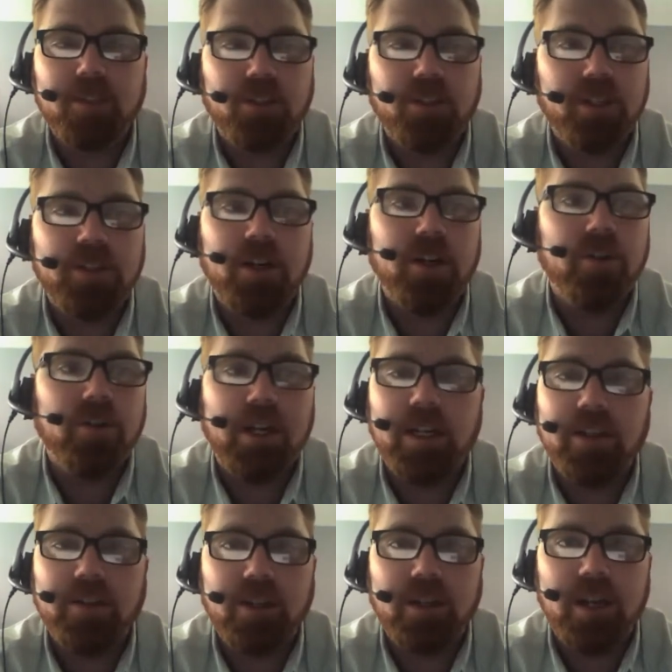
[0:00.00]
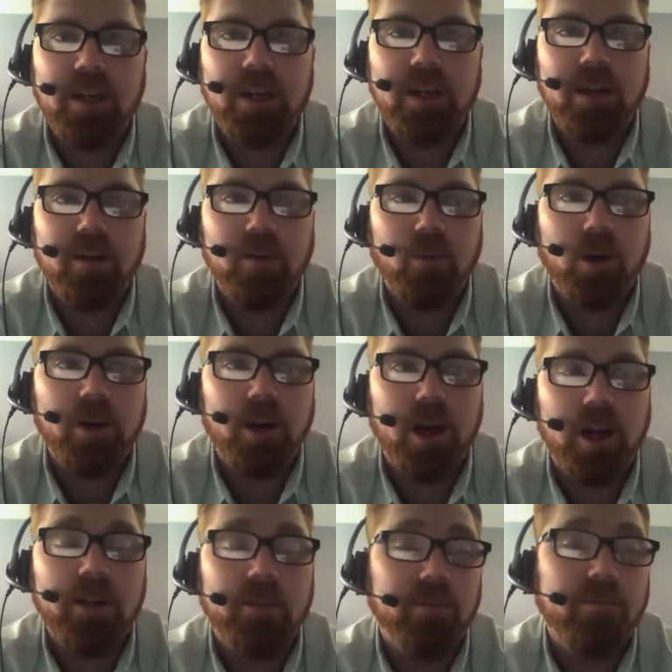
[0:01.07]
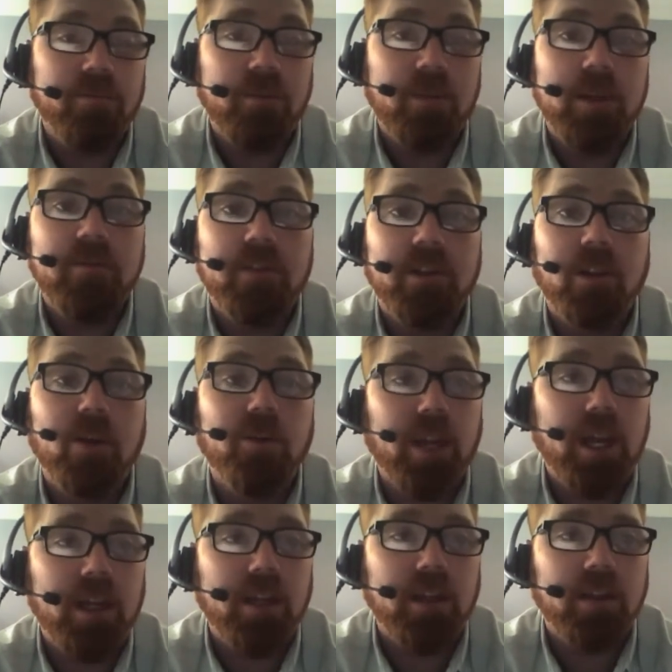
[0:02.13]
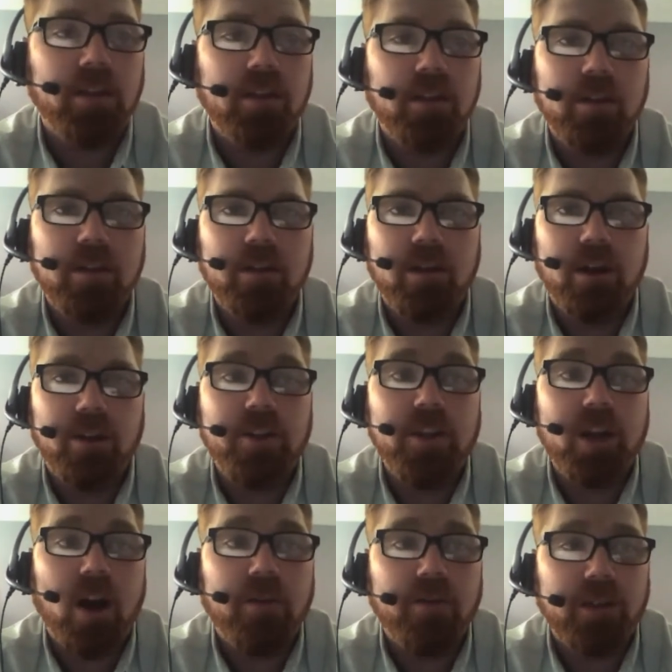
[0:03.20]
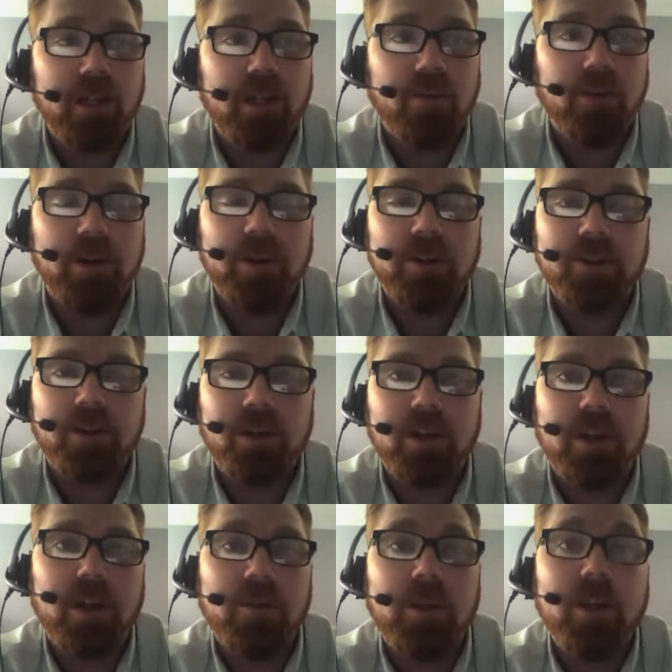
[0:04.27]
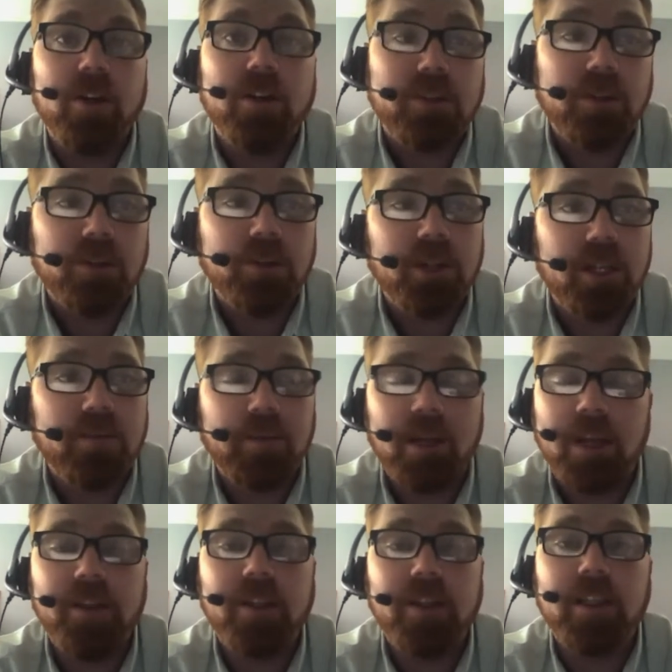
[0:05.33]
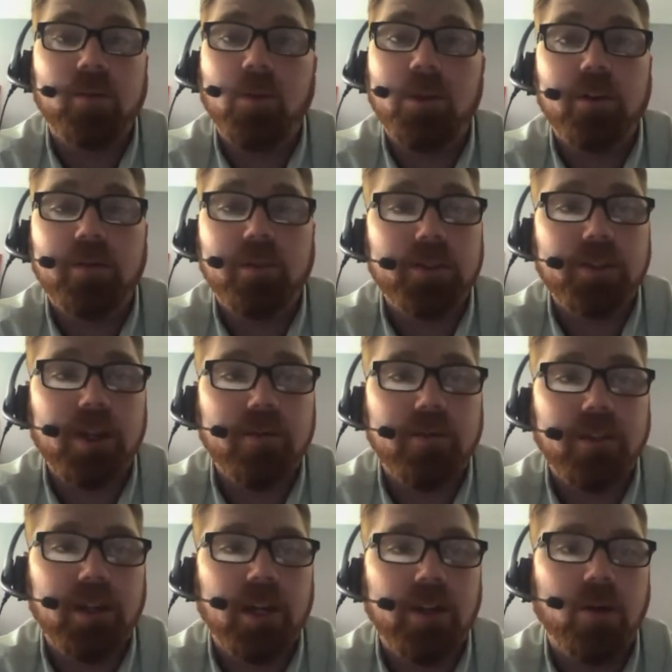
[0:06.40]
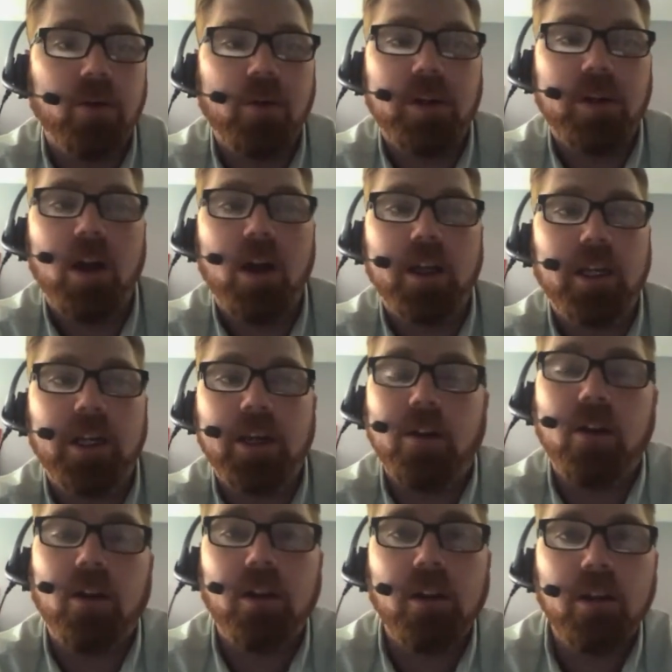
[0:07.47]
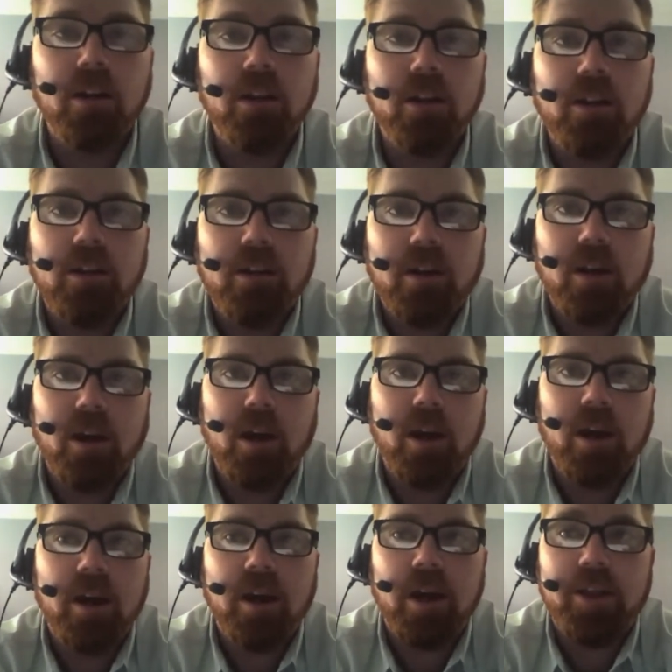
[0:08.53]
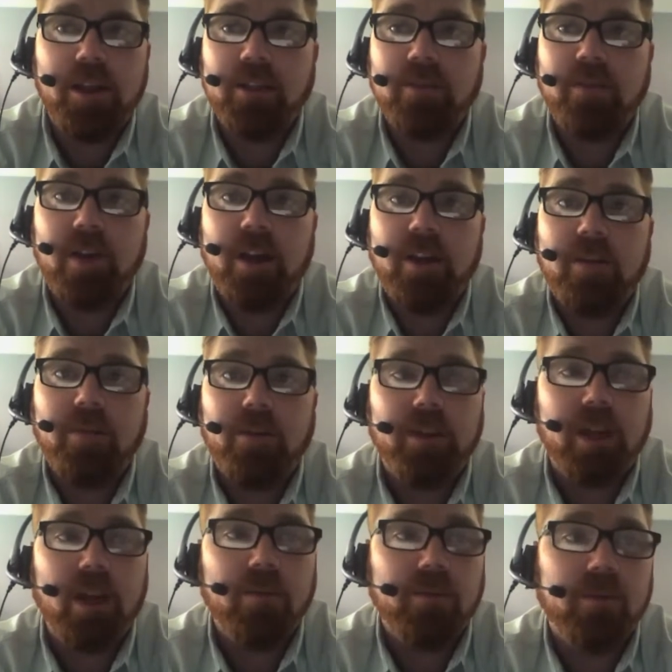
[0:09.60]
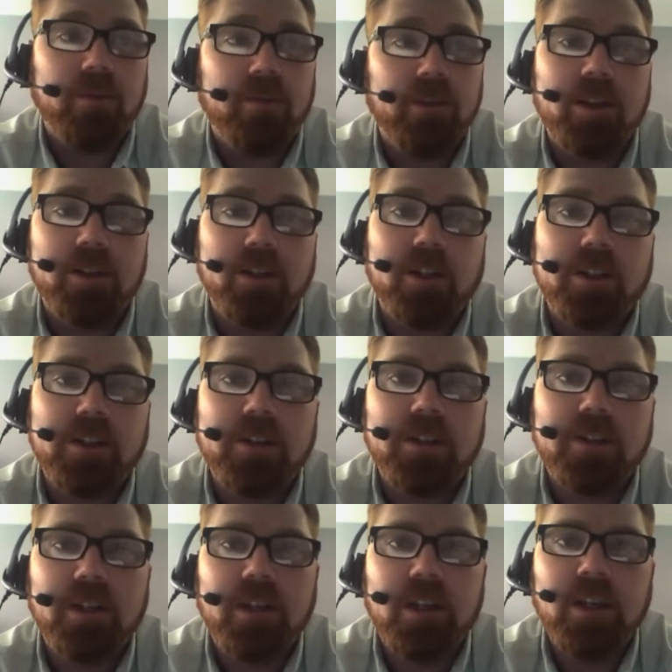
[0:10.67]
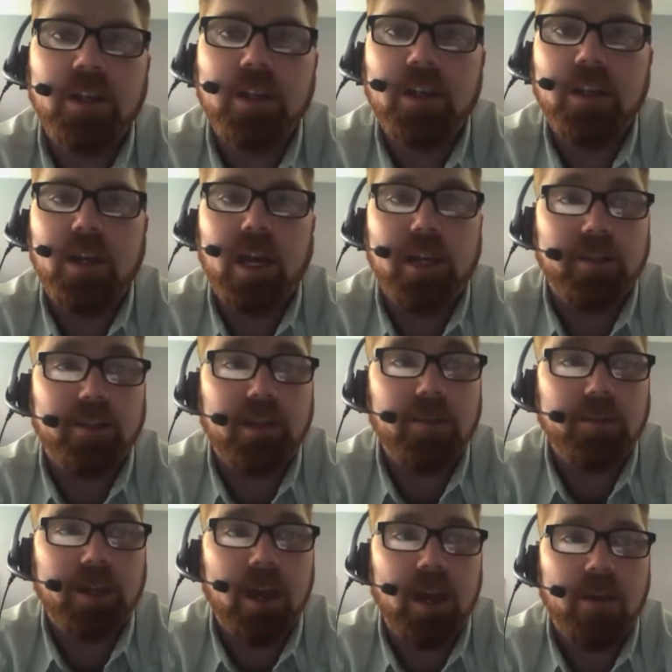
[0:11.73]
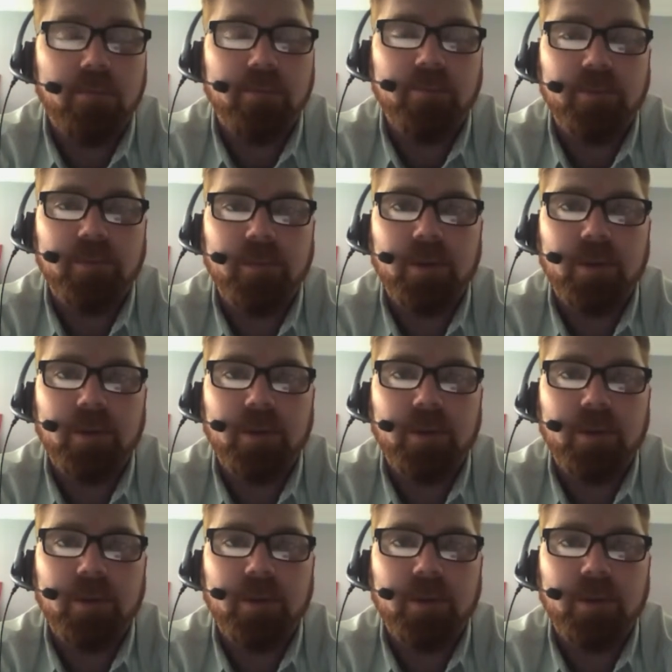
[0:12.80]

Trinitarian readings and, and whatnot, and maybe even locating a theophany where the Trinity appears in the Old Testament. I think that's wonderful stuff, and I don't want to knock it at all uh, I think it's valuable and helpful for your churches. At the same time,